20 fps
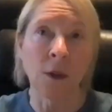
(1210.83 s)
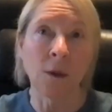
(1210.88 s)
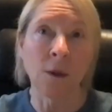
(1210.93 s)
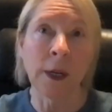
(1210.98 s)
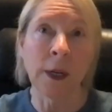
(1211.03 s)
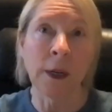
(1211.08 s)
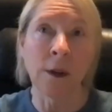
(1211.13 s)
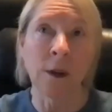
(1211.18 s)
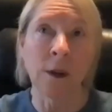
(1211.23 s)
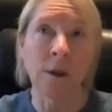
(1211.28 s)
the
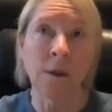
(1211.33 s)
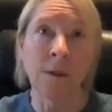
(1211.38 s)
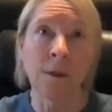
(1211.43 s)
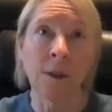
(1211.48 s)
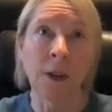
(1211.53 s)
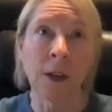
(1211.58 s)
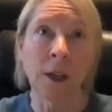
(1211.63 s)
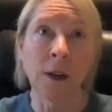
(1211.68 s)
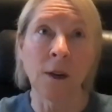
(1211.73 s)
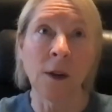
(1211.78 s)
reader to
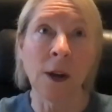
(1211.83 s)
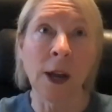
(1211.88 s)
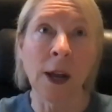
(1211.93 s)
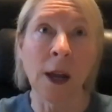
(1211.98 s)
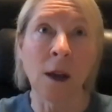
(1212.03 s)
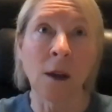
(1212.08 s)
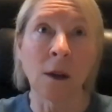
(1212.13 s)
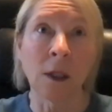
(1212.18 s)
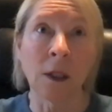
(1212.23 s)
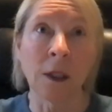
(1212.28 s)
figure
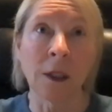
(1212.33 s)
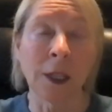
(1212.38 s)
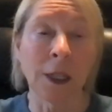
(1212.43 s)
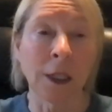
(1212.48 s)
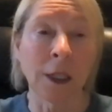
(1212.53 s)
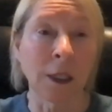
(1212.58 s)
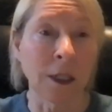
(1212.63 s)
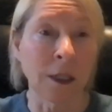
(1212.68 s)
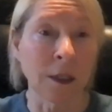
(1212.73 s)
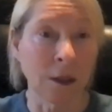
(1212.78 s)
out,
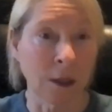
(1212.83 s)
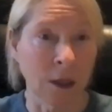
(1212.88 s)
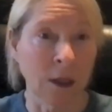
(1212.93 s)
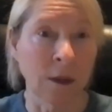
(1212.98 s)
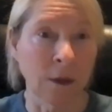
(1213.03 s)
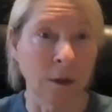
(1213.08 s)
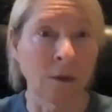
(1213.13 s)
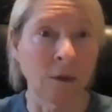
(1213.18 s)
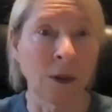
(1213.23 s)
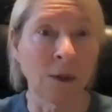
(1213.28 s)
until
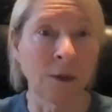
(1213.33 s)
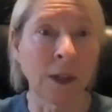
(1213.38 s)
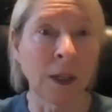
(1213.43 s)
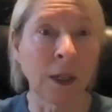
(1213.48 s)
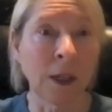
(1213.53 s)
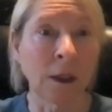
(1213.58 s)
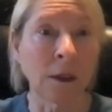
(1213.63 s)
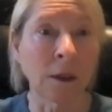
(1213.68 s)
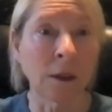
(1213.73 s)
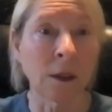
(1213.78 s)
it's
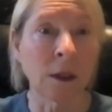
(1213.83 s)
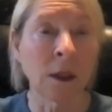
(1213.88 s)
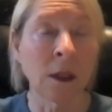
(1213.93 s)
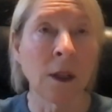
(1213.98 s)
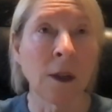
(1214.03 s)
revealed,